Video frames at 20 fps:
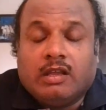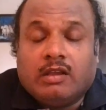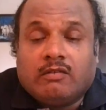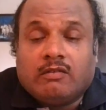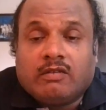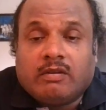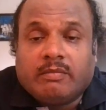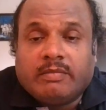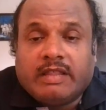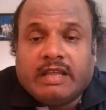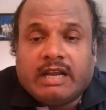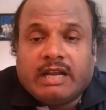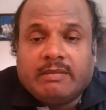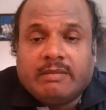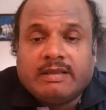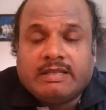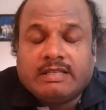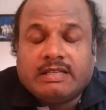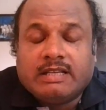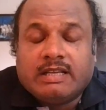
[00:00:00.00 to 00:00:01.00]
From that,
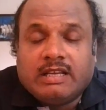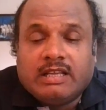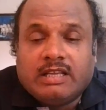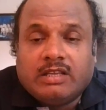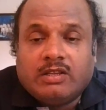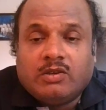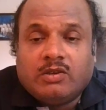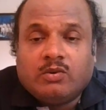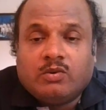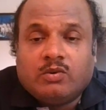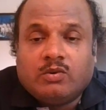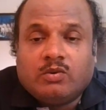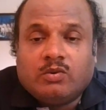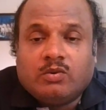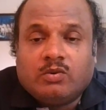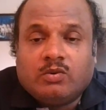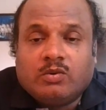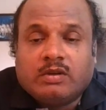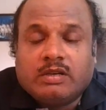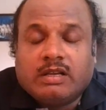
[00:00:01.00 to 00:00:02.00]
basically
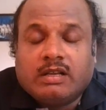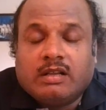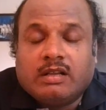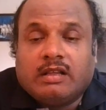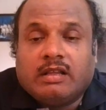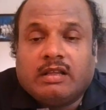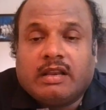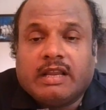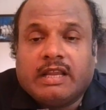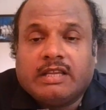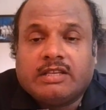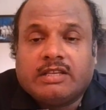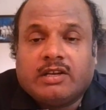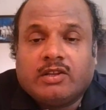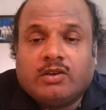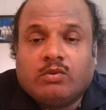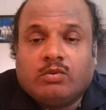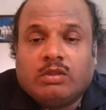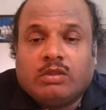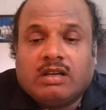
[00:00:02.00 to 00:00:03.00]
you reached
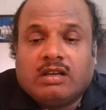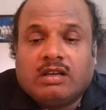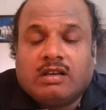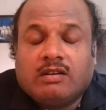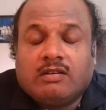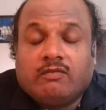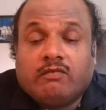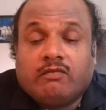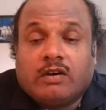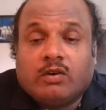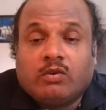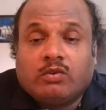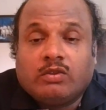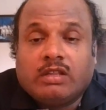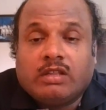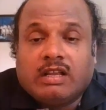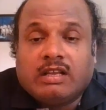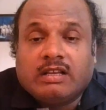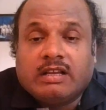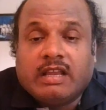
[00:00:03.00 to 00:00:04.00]
to the
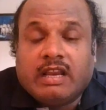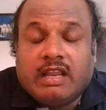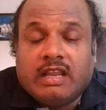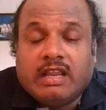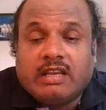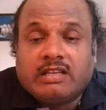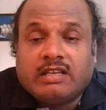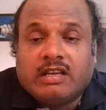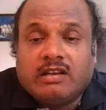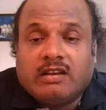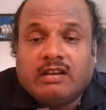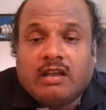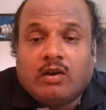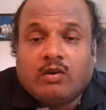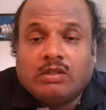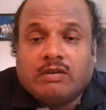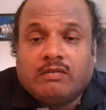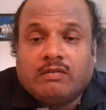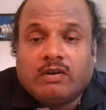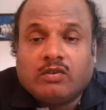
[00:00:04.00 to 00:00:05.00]
Vadodara creation, how
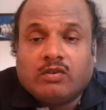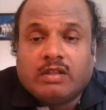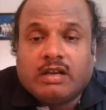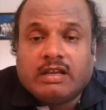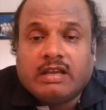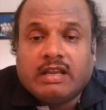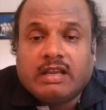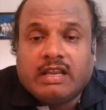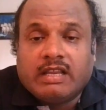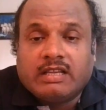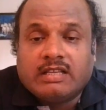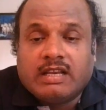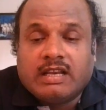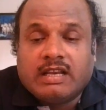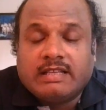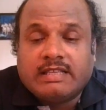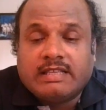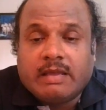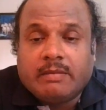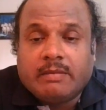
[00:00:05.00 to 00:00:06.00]
the Vadodara creation
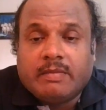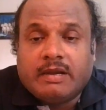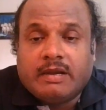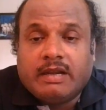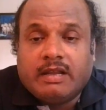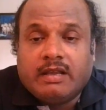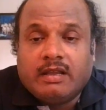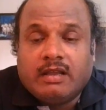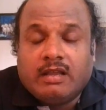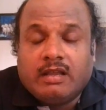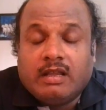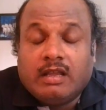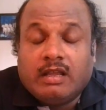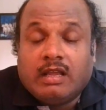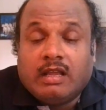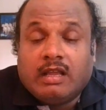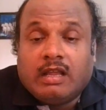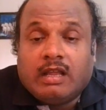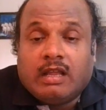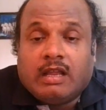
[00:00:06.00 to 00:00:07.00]
has happened,
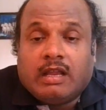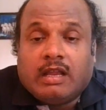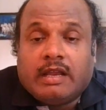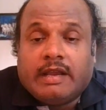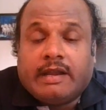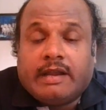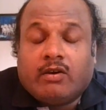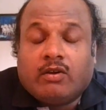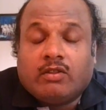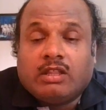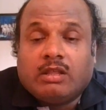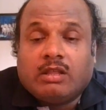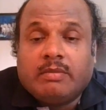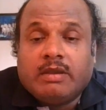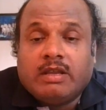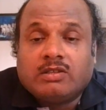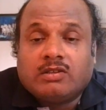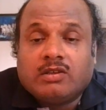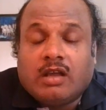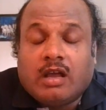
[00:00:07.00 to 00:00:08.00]
and on the
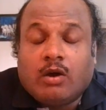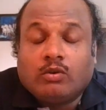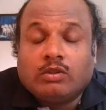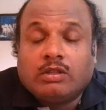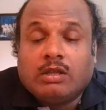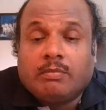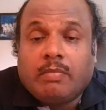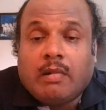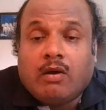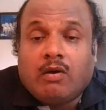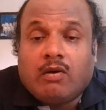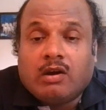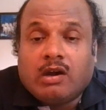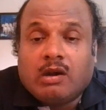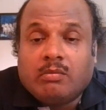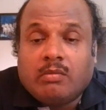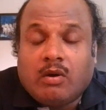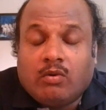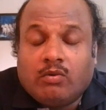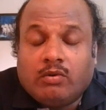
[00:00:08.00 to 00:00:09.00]
base of how the
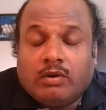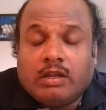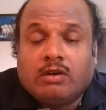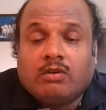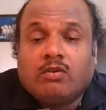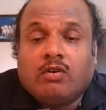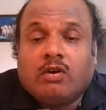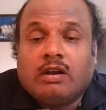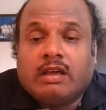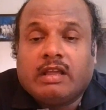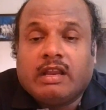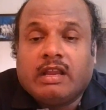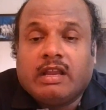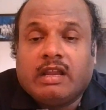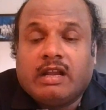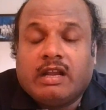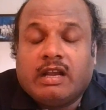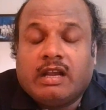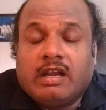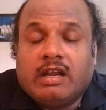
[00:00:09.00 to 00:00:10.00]
Pavagadh mountain got
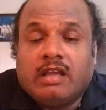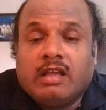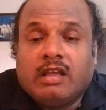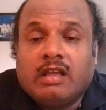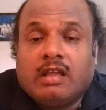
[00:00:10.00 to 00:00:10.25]
created,